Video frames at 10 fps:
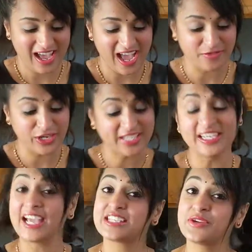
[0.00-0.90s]
I've
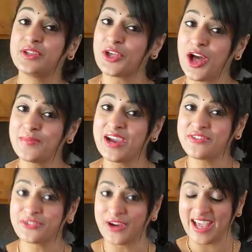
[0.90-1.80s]
reconnected with all my
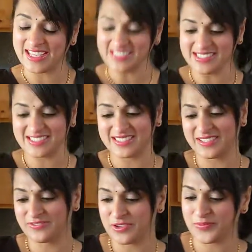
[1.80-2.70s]
friends.
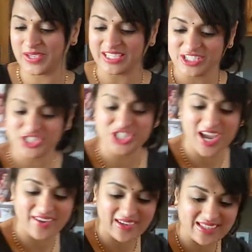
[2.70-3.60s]
We've been
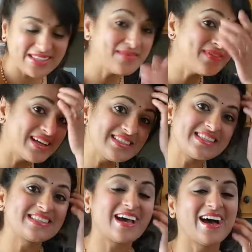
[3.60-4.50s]
sharing some fun
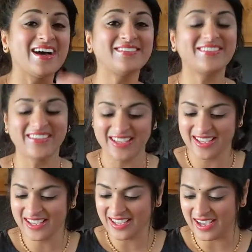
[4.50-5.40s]
stuff.
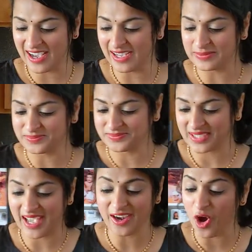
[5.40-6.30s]

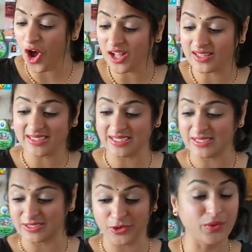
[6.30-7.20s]
And all
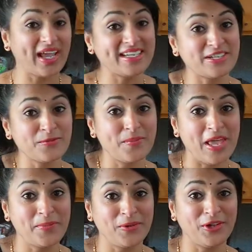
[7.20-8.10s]
the creative
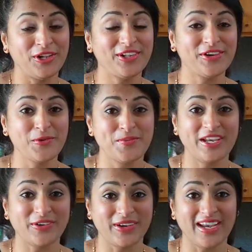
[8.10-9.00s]
people who've
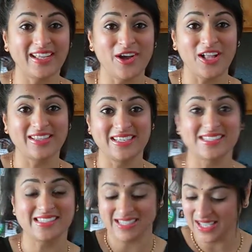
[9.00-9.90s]
been creating all these
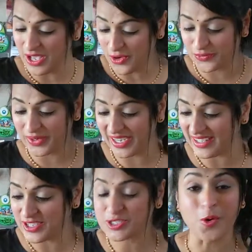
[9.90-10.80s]

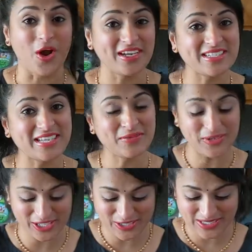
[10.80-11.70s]
videos, quarantine
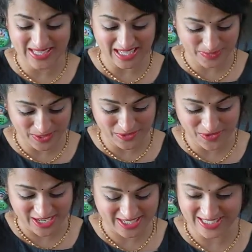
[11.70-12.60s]
videos, that's been
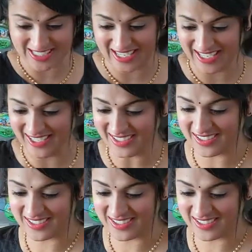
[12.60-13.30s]
fun to see.